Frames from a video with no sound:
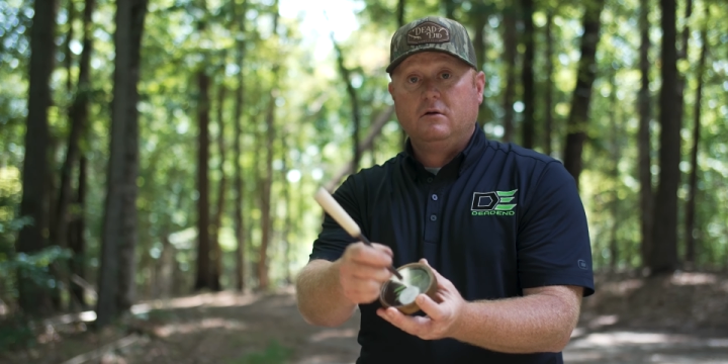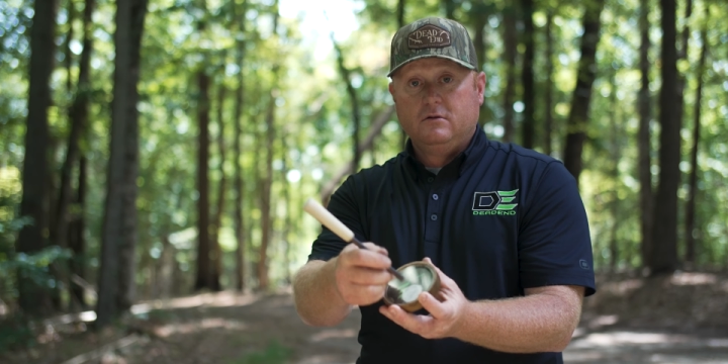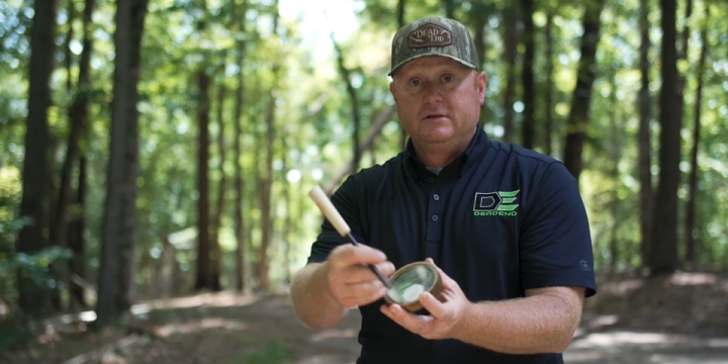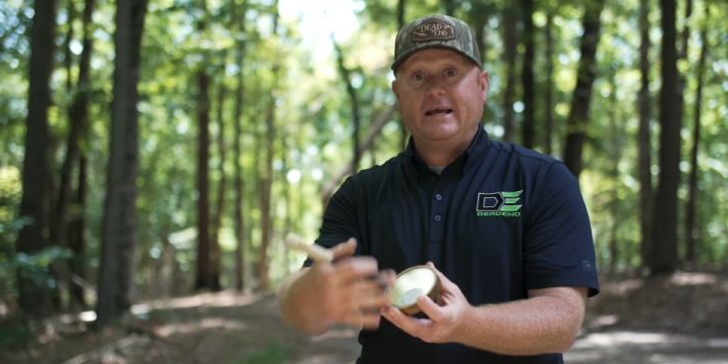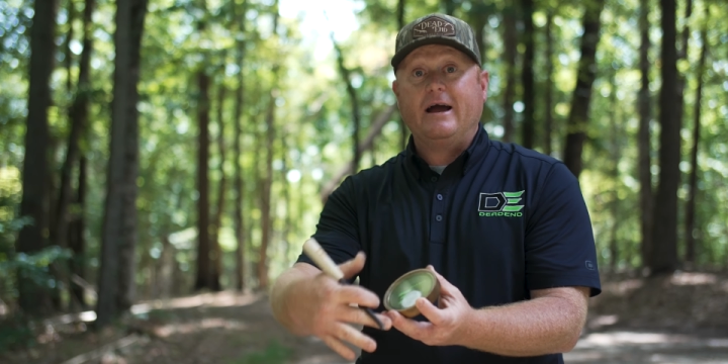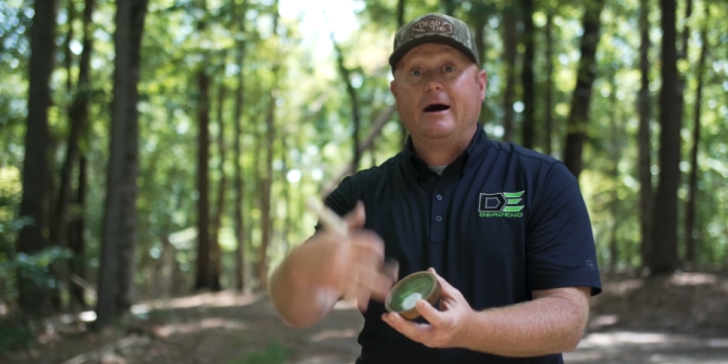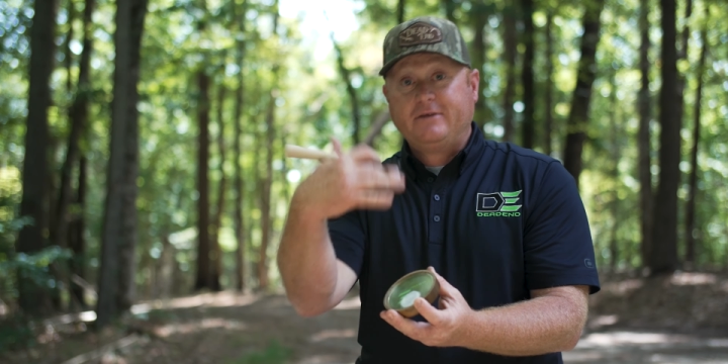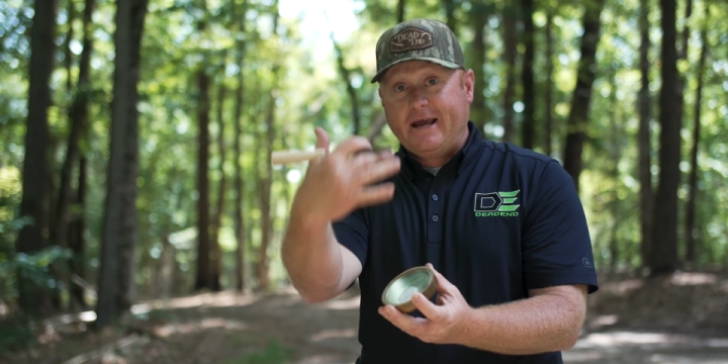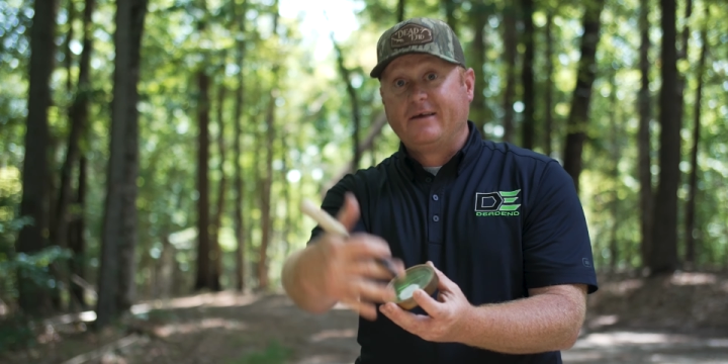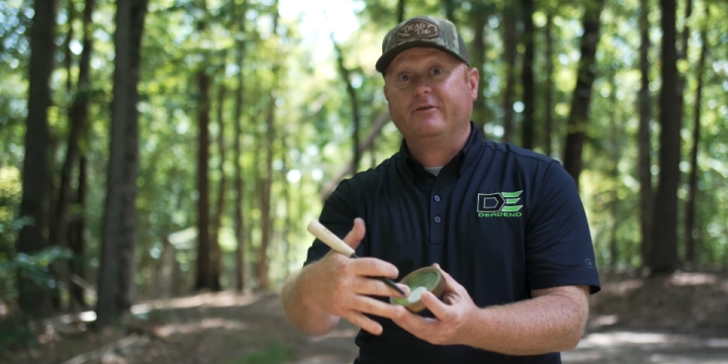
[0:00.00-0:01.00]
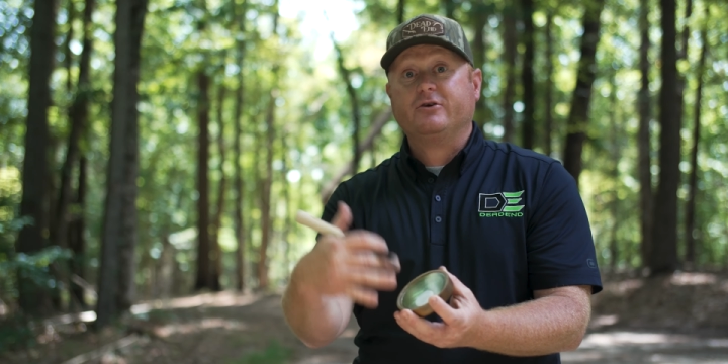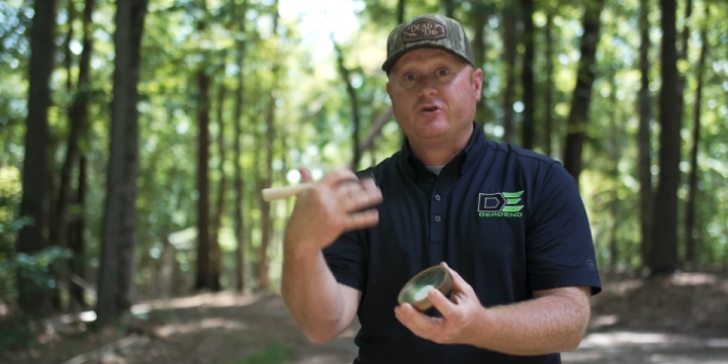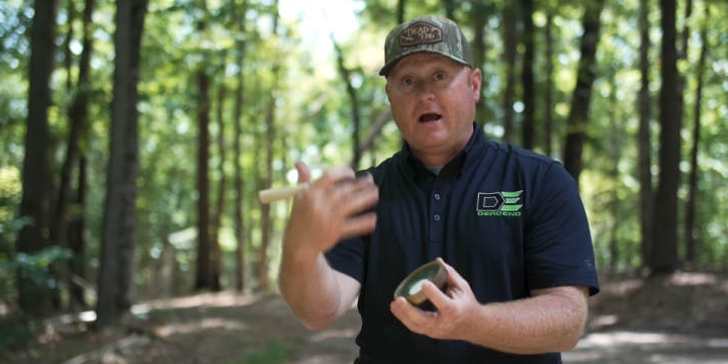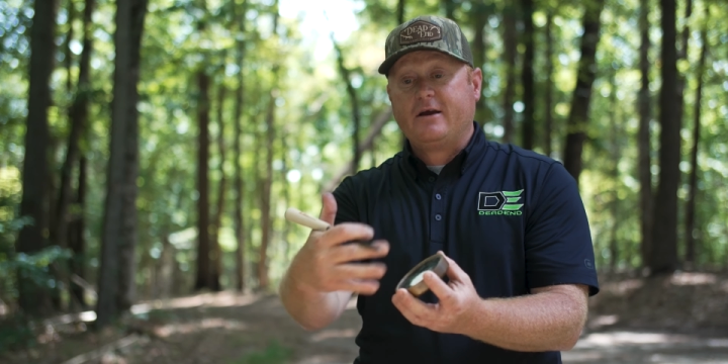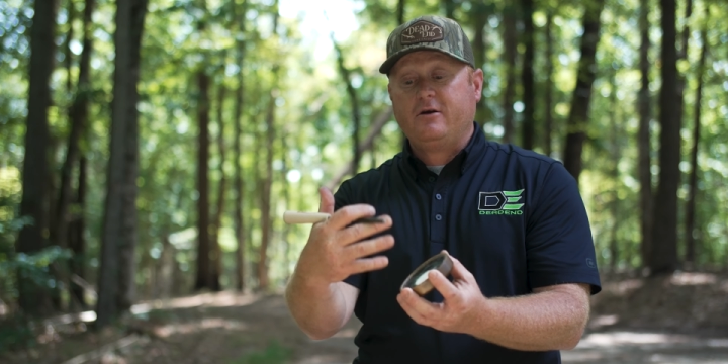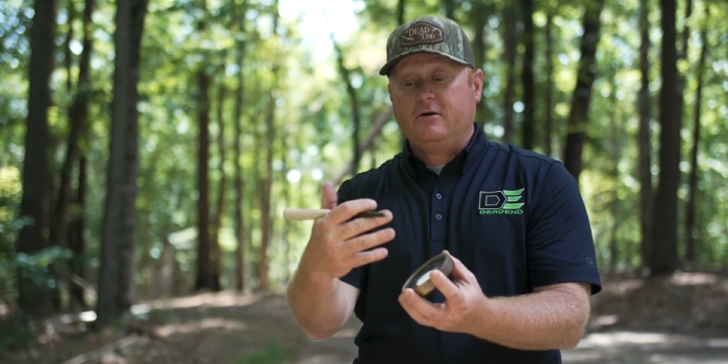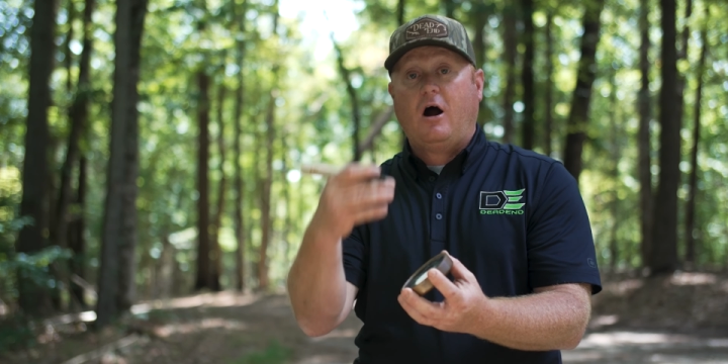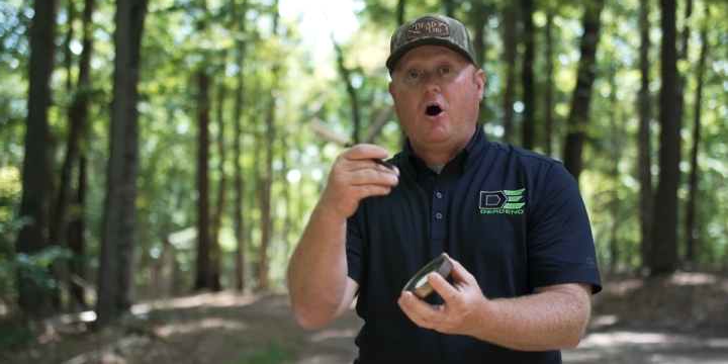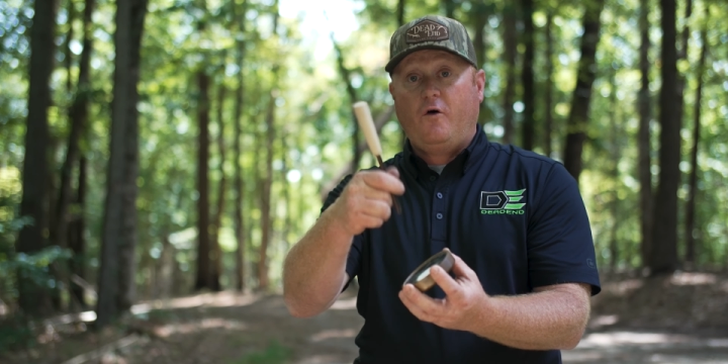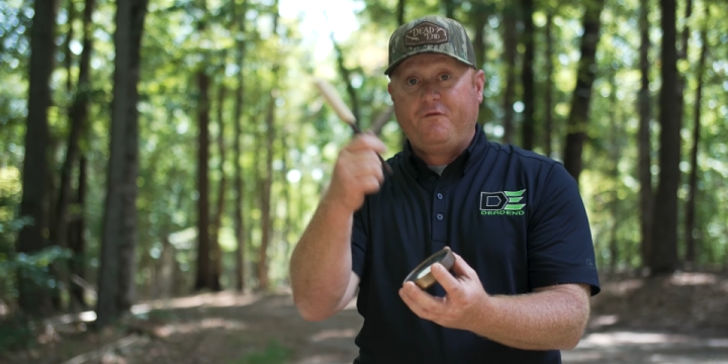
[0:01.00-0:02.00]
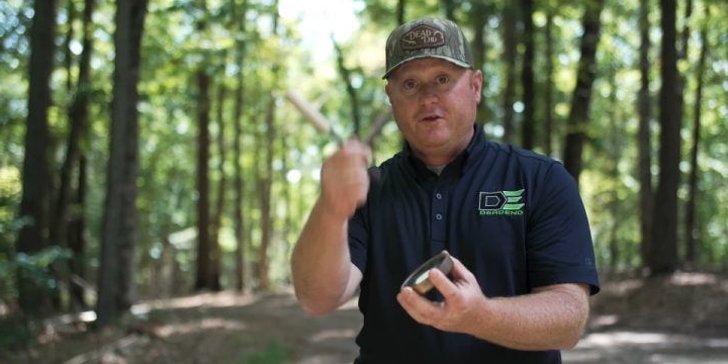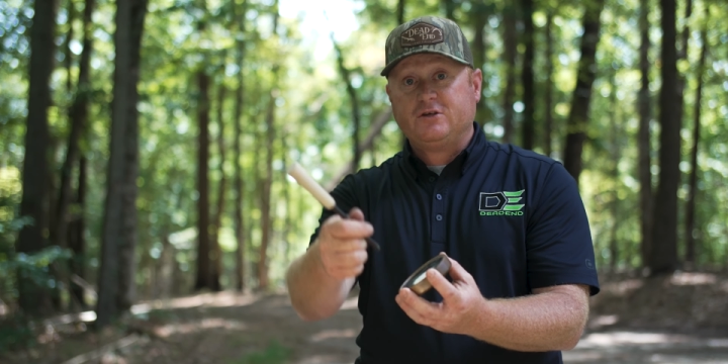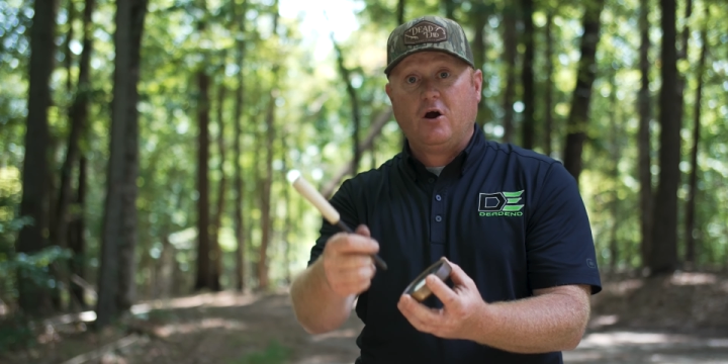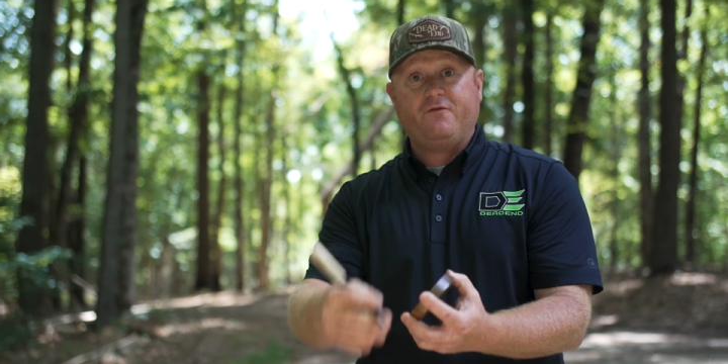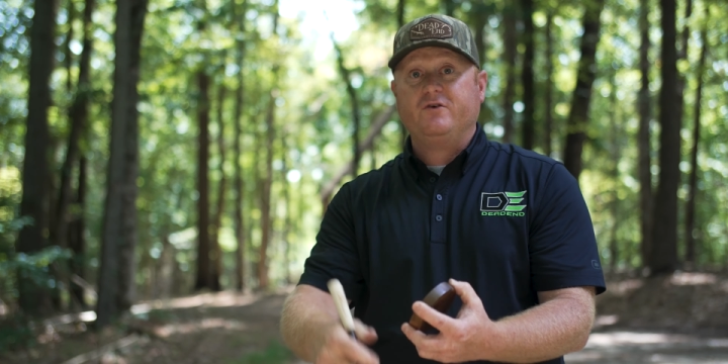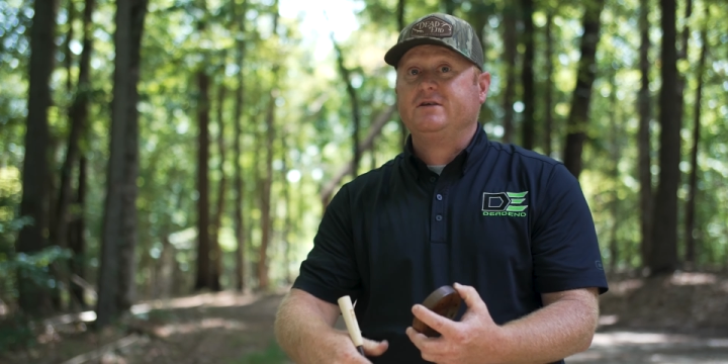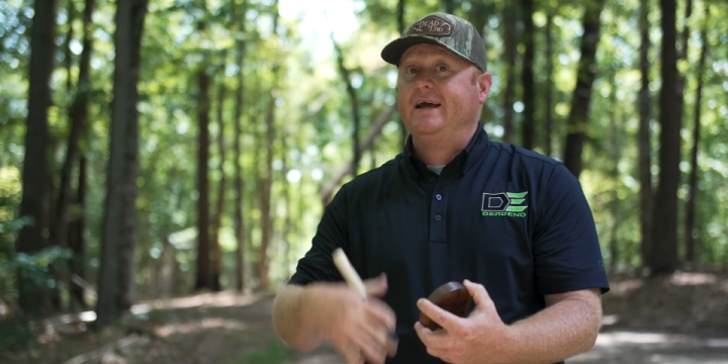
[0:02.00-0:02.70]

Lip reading: See how I'm taking the striker off the surface?